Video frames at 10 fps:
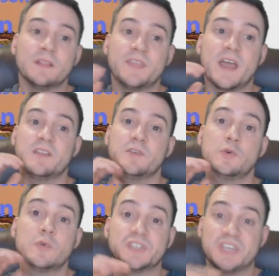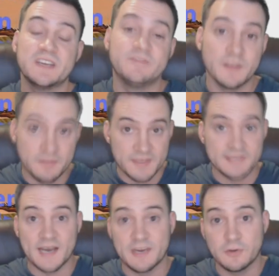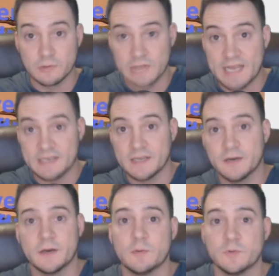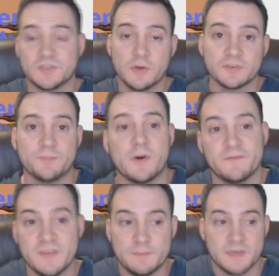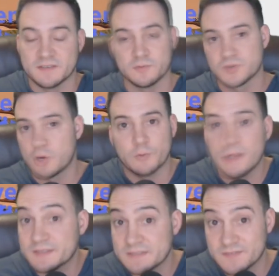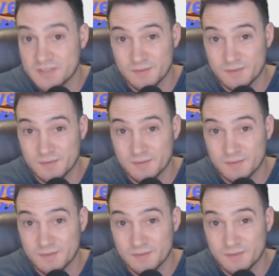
Then you achieved the title Gladiator. And it was no small feat because it was all relative to